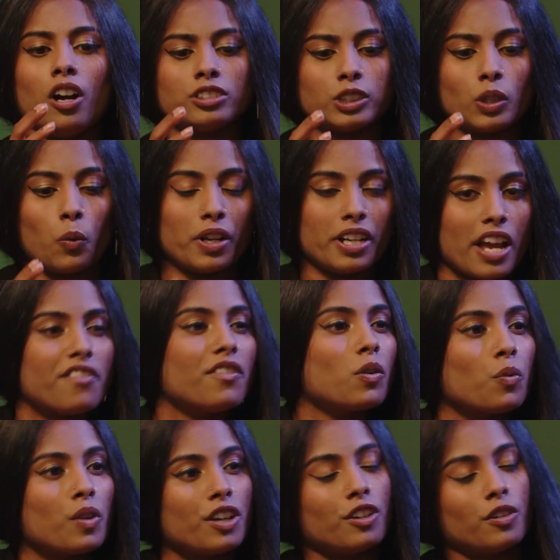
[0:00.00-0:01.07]
So whenever
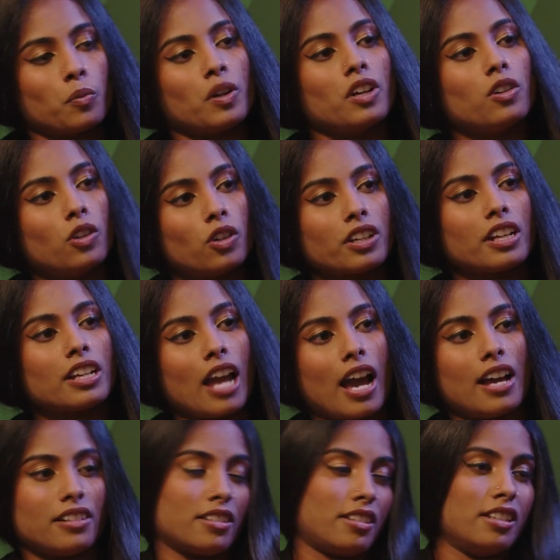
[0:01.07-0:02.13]
we're looking
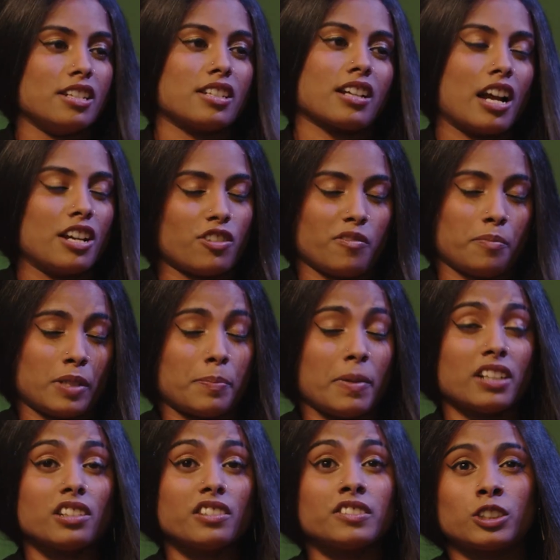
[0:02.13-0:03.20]
at these kind of
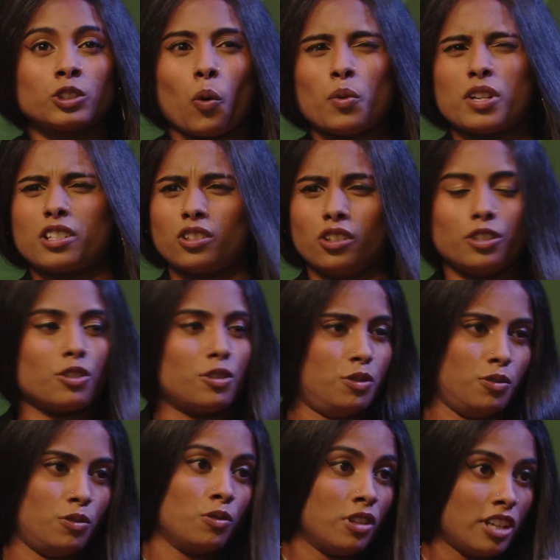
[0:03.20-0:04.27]
perspectives, it's always good to
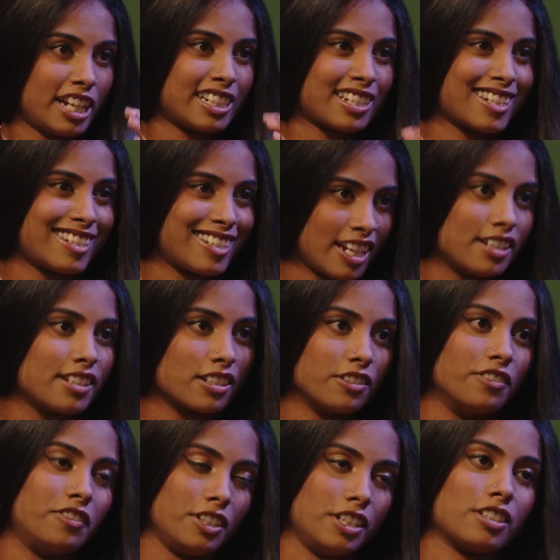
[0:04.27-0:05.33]
do
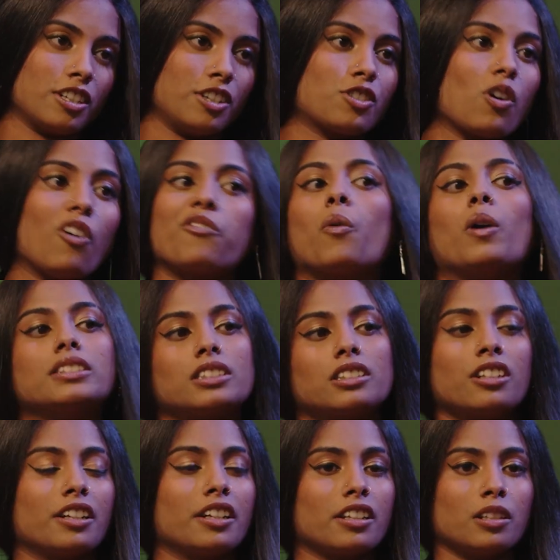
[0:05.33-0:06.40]
extensive research of what's
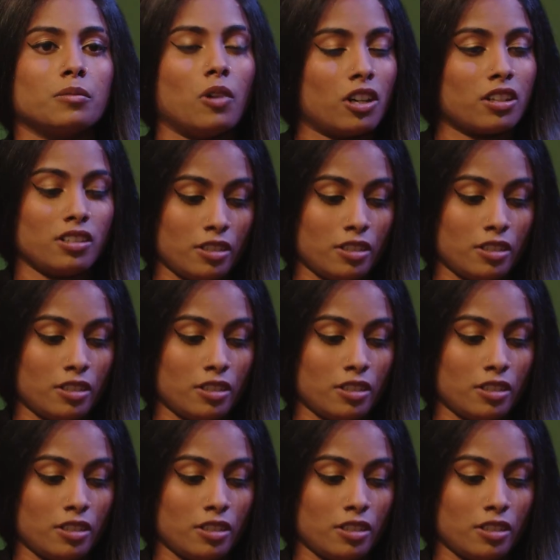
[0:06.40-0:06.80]
occurring in the market.